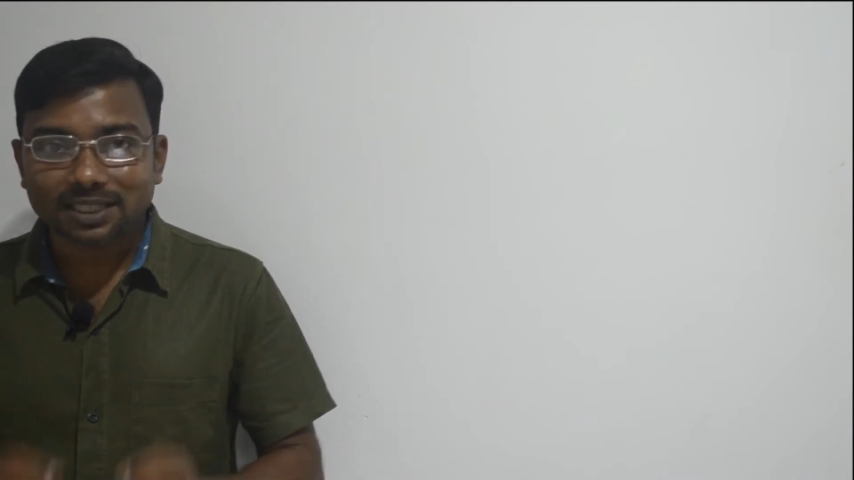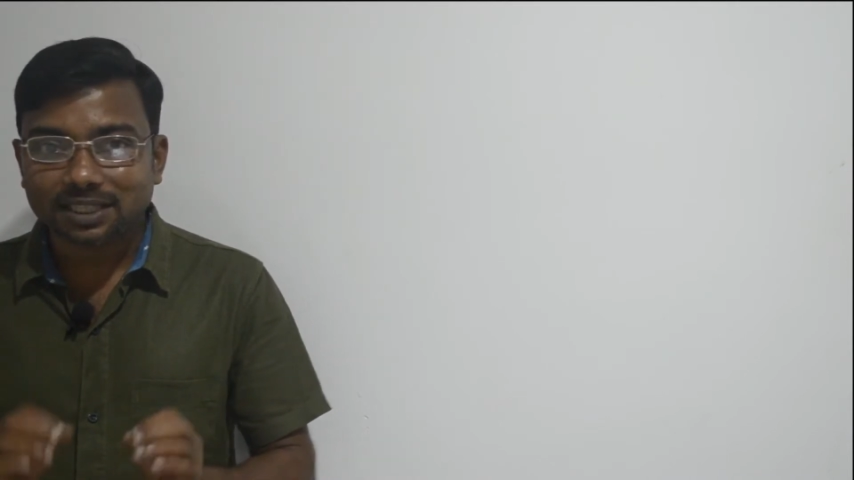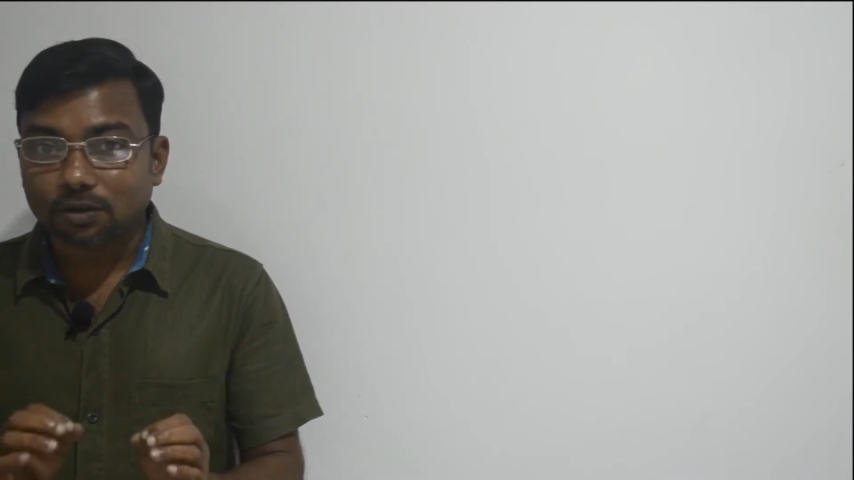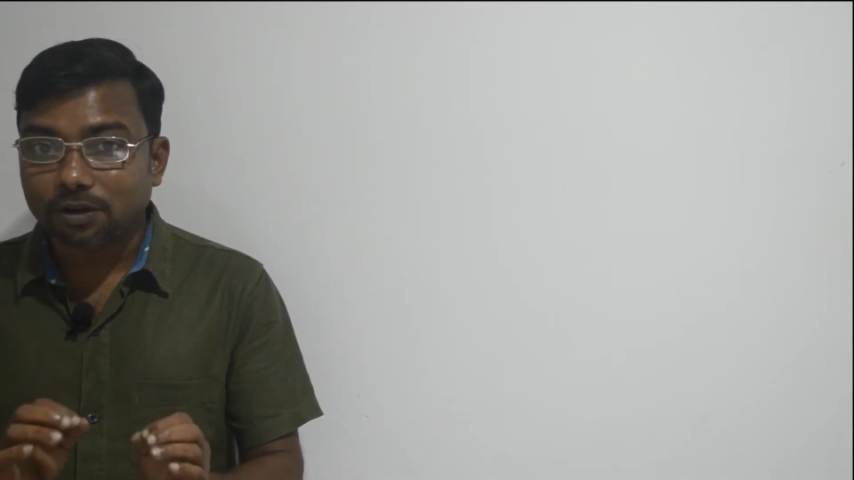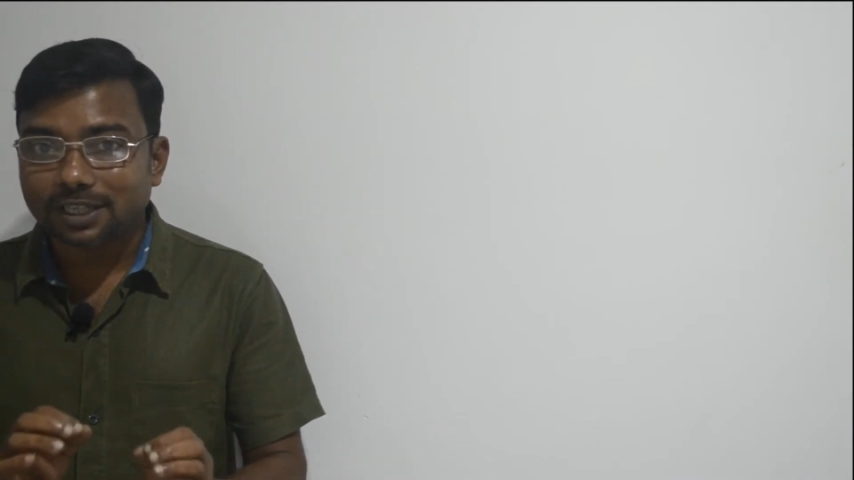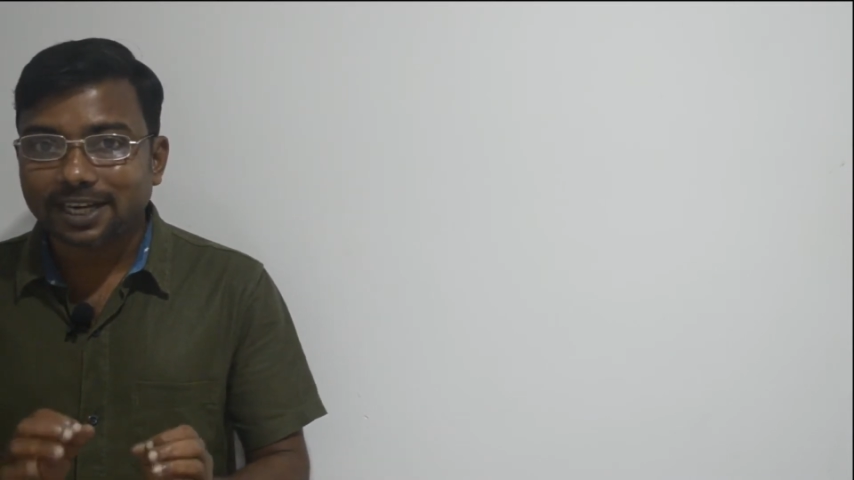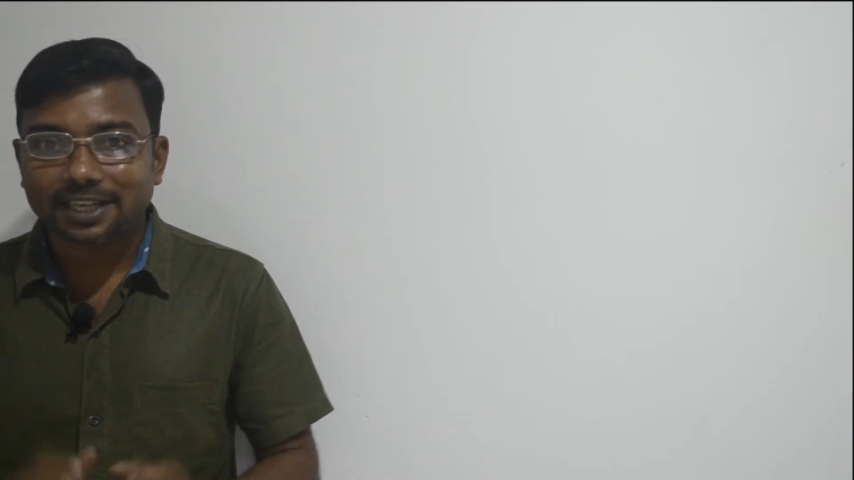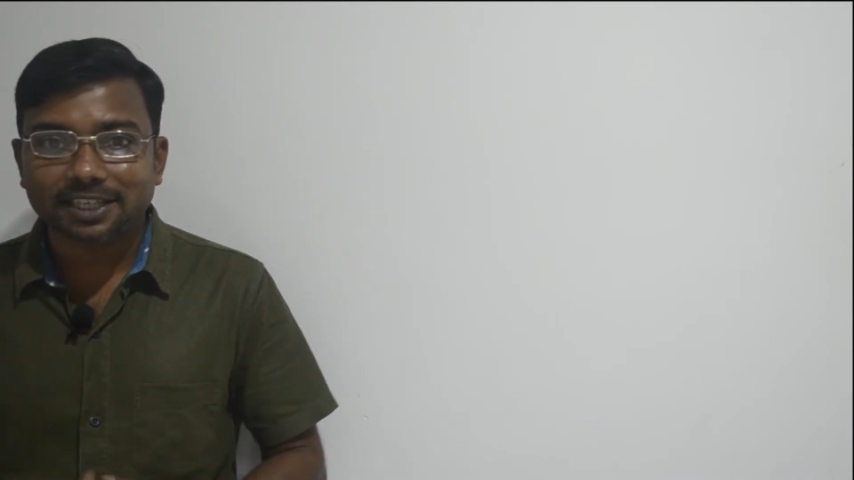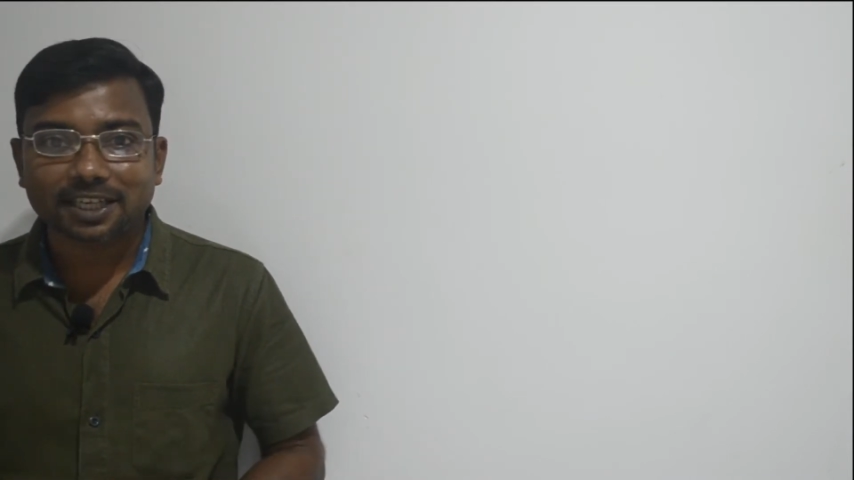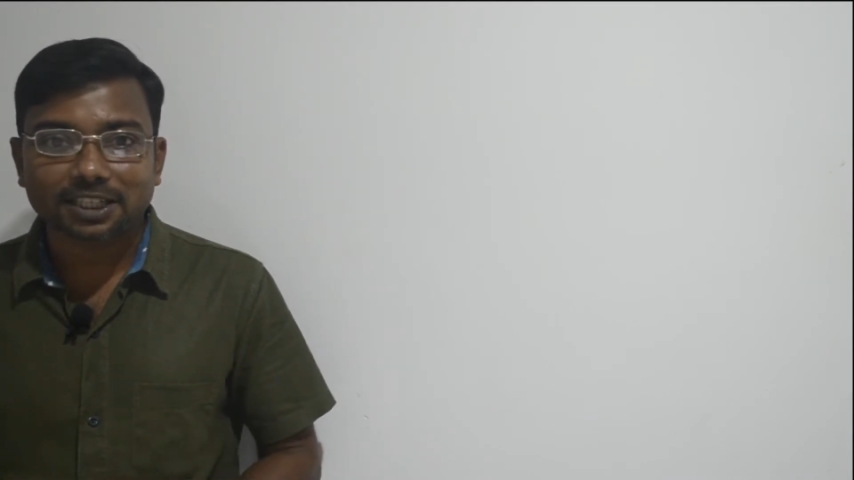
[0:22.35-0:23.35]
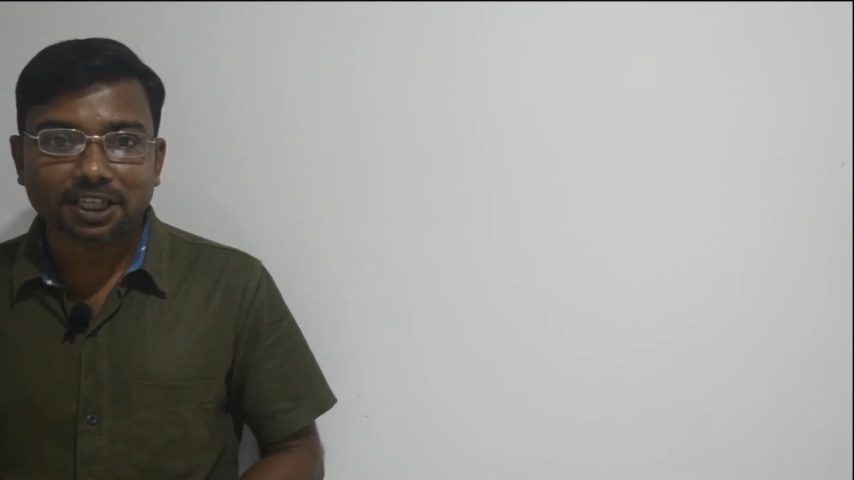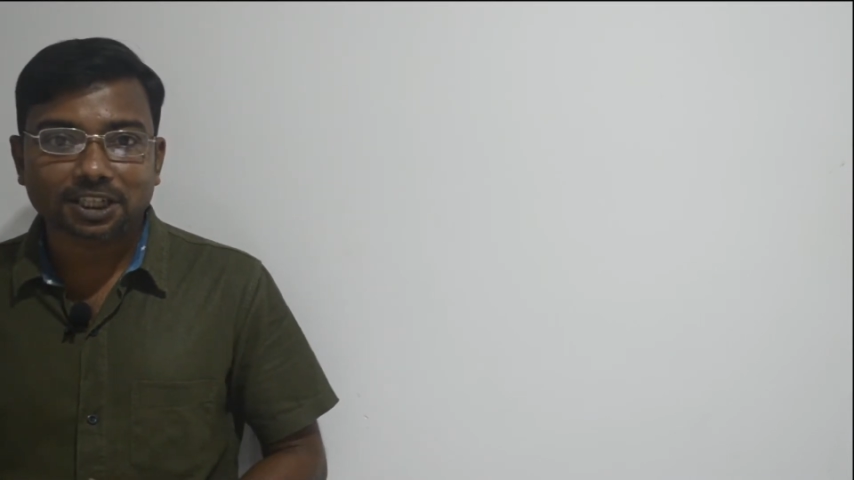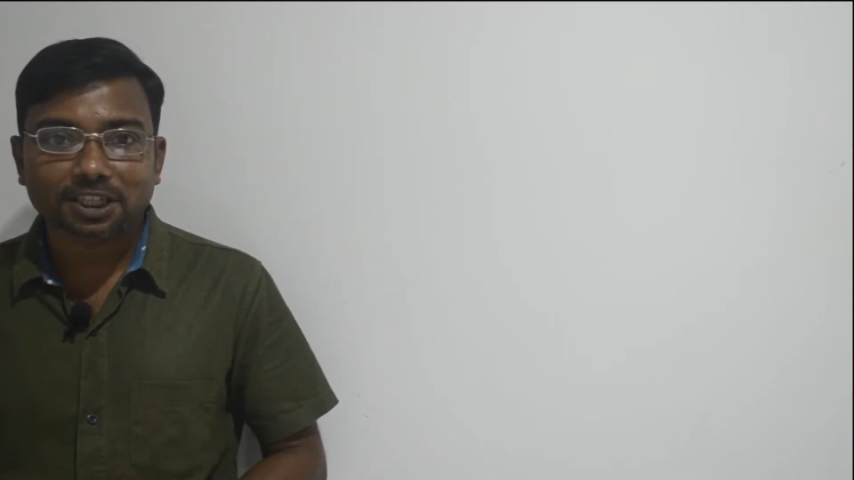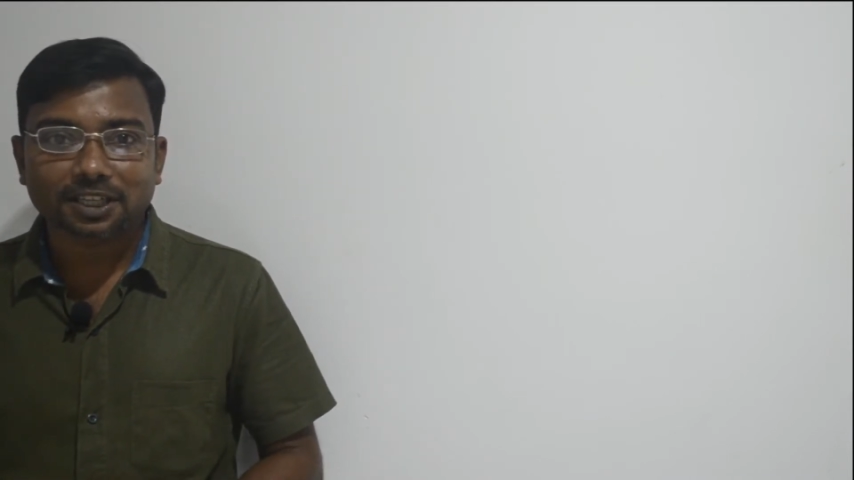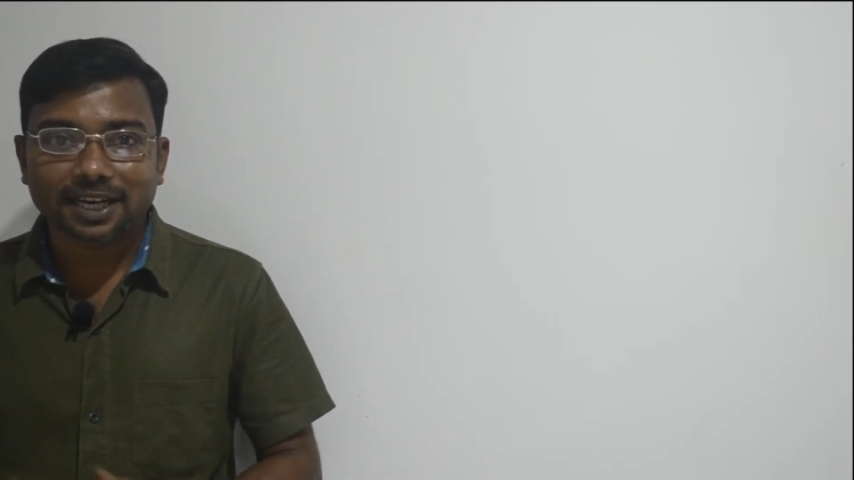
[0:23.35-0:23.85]
is a coordinating
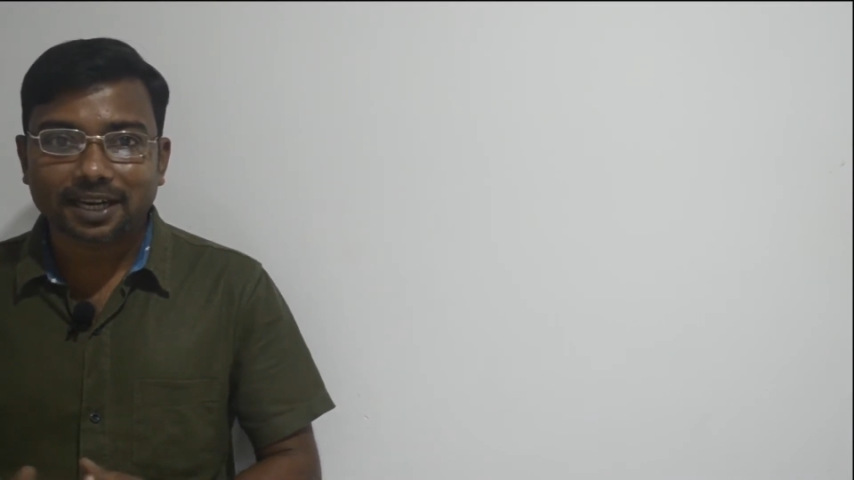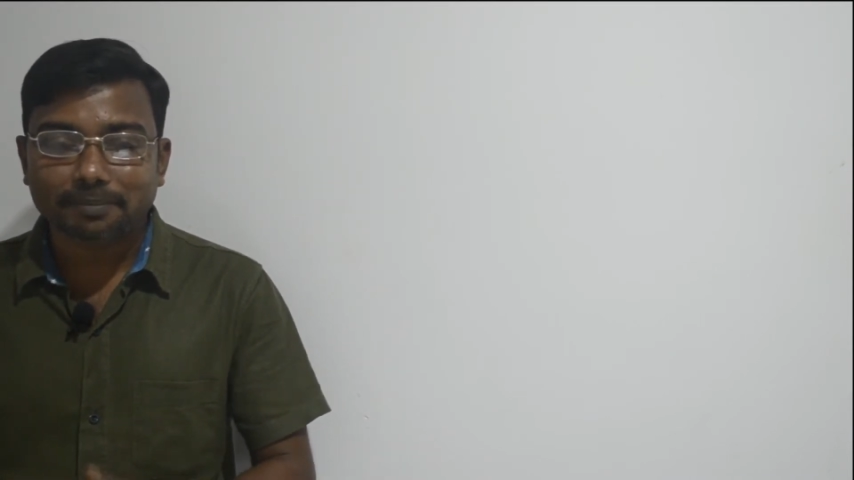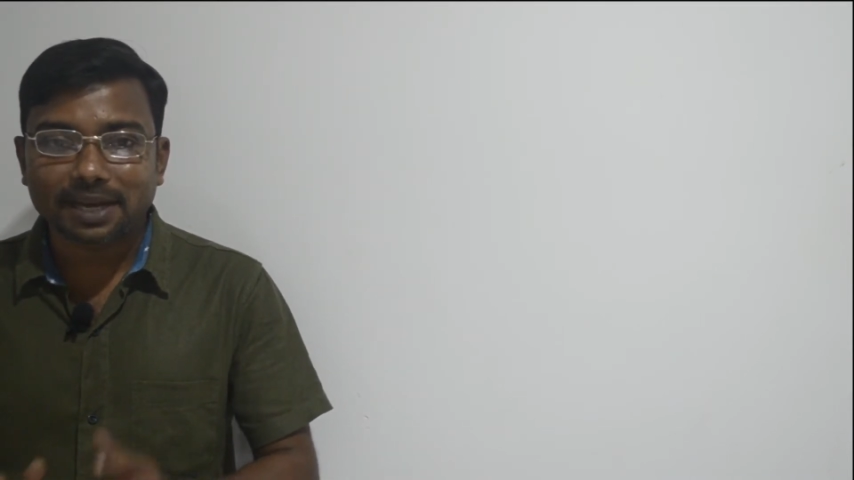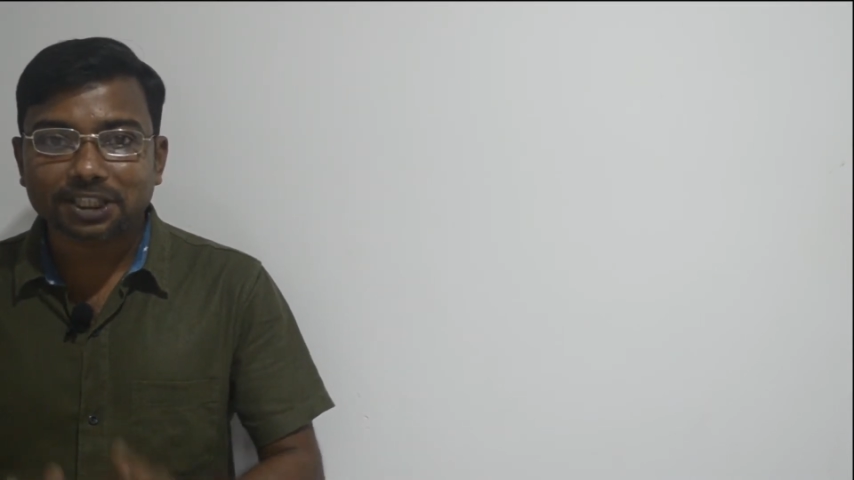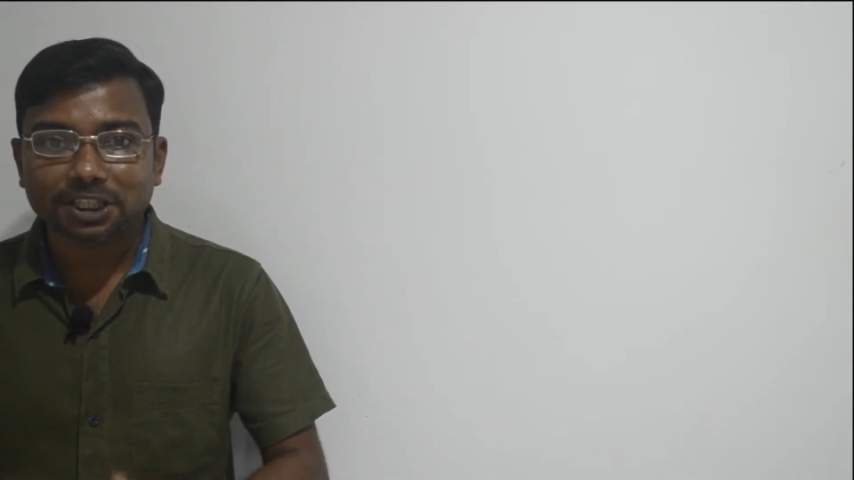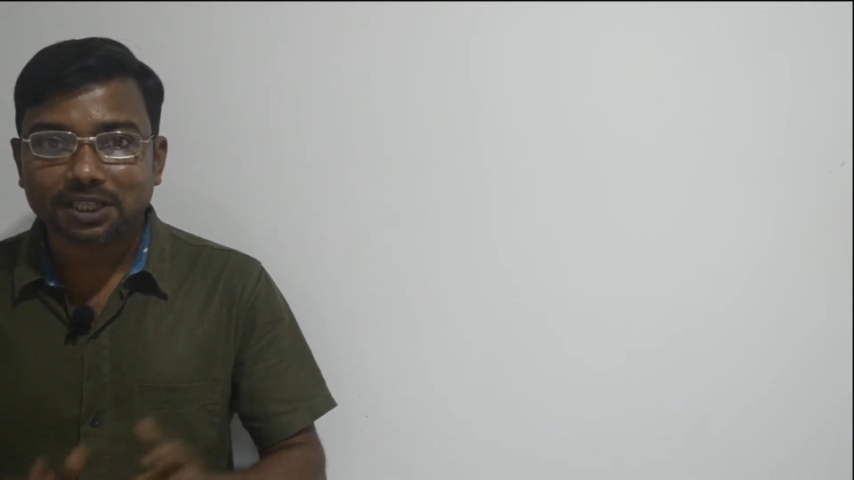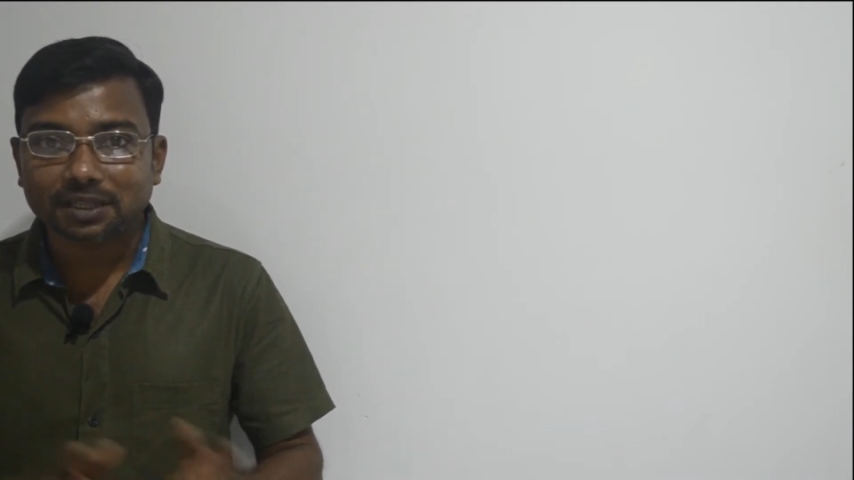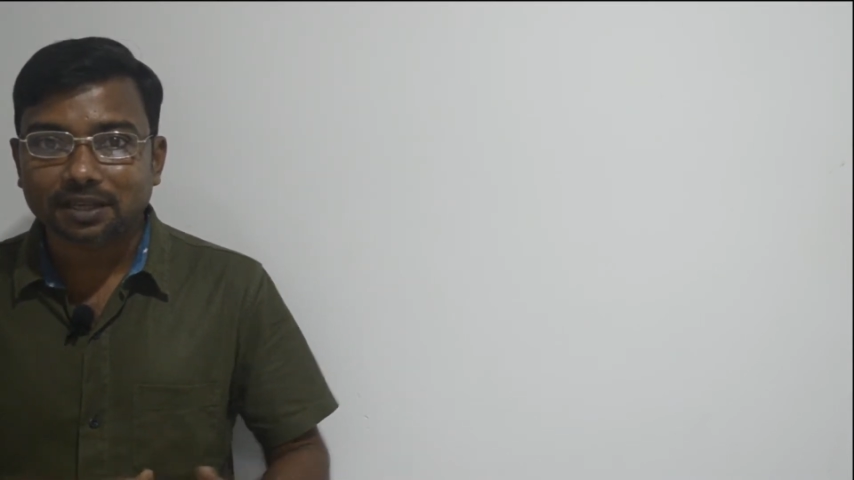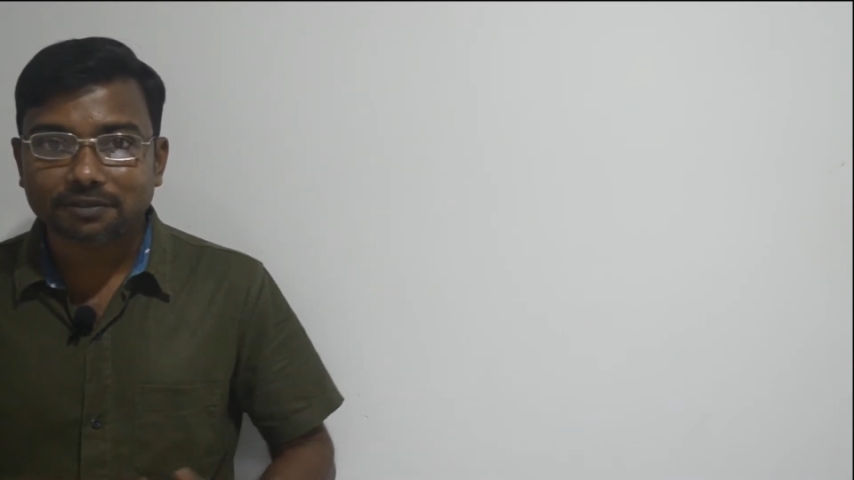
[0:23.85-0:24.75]
conjunction that I mentioned